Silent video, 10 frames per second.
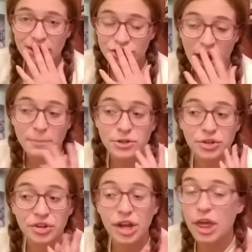
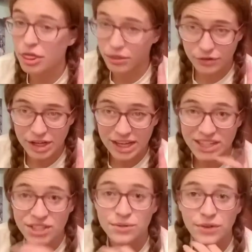chapter 3
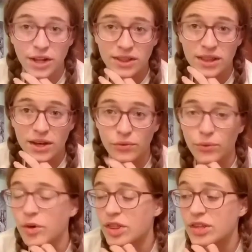to fall in love
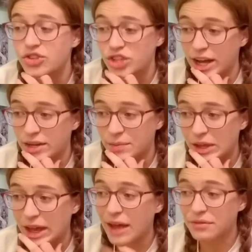with
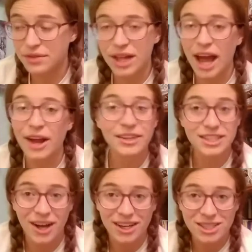Jackaby. I already
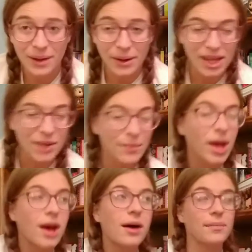talked about him,
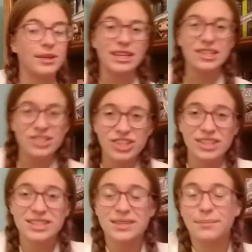but he's just